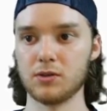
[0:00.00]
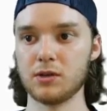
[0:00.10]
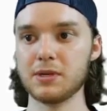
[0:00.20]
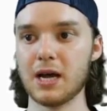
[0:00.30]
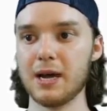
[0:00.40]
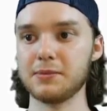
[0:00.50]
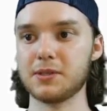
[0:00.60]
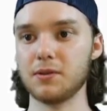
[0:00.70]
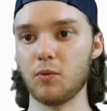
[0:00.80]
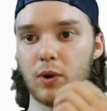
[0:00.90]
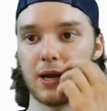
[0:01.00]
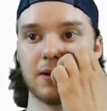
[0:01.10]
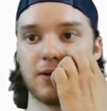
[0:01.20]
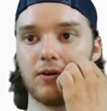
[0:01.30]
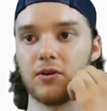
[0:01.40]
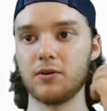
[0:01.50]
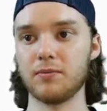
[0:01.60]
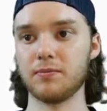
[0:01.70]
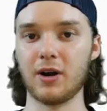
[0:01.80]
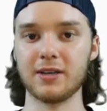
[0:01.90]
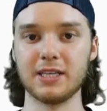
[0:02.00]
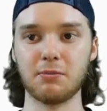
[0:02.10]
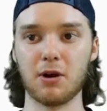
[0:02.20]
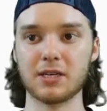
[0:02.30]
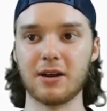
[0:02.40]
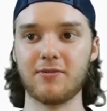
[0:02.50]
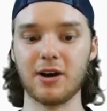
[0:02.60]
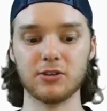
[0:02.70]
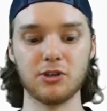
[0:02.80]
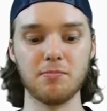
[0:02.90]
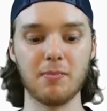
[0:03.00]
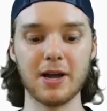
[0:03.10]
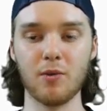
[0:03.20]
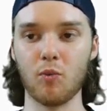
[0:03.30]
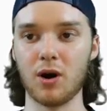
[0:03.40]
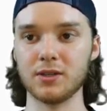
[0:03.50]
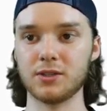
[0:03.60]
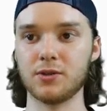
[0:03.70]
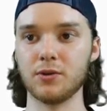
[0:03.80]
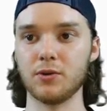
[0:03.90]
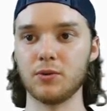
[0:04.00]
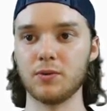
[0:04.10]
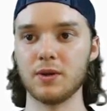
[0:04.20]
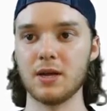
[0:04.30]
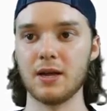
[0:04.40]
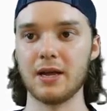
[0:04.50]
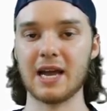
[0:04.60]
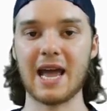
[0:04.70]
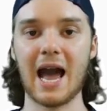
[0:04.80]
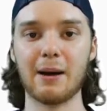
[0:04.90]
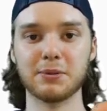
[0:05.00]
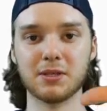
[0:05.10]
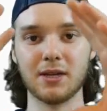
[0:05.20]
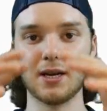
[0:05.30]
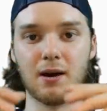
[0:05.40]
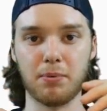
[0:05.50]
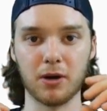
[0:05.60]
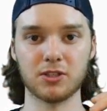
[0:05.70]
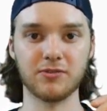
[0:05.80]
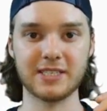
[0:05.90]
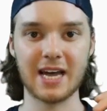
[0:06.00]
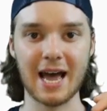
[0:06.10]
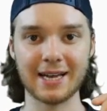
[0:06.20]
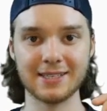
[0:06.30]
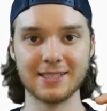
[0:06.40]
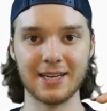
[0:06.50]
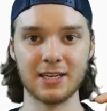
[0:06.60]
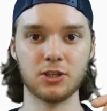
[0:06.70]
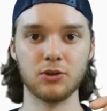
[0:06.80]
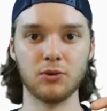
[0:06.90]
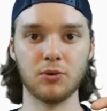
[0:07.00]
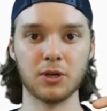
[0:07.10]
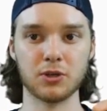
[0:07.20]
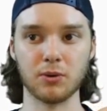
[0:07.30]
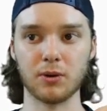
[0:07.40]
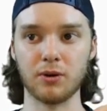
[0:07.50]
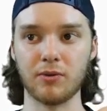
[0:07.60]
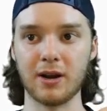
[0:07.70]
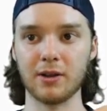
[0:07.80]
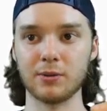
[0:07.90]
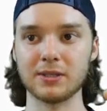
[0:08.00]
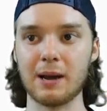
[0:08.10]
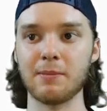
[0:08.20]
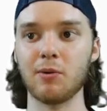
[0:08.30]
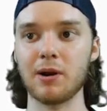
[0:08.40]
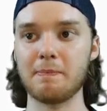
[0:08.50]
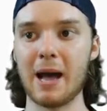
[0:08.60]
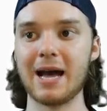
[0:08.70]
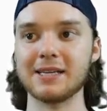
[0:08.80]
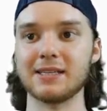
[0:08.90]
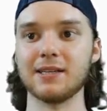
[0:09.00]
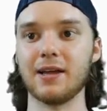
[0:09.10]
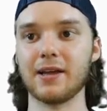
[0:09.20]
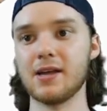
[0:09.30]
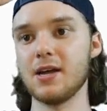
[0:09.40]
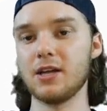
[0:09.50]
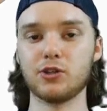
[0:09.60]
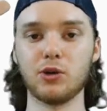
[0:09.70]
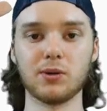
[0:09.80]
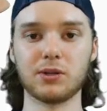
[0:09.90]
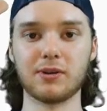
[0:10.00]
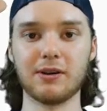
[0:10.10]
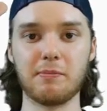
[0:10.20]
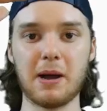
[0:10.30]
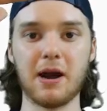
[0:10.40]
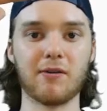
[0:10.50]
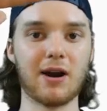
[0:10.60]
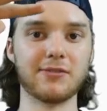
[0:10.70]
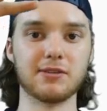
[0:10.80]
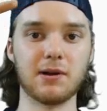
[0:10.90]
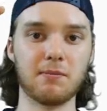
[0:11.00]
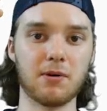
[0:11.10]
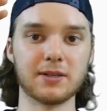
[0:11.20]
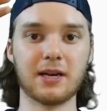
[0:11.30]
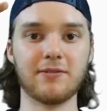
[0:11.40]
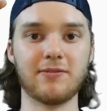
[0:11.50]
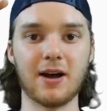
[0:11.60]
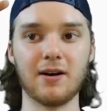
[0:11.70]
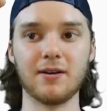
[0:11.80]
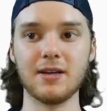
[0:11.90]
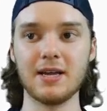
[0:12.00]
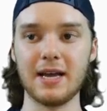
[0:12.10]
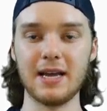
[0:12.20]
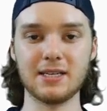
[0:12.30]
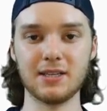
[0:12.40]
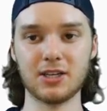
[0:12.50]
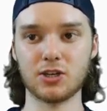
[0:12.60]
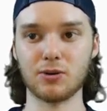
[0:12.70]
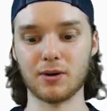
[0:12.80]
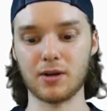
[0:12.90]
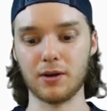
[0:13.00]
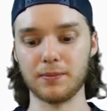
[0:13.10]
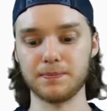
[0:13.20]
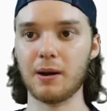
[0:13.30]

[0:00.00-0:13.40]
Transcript: So sometimes when you're writing these markdown files, you might want to encapsulate a bunch of text into a shortcode, right? In other words, I might want to pass in like 2 or 3 of the paragraphs in my markdown file into this shortcode.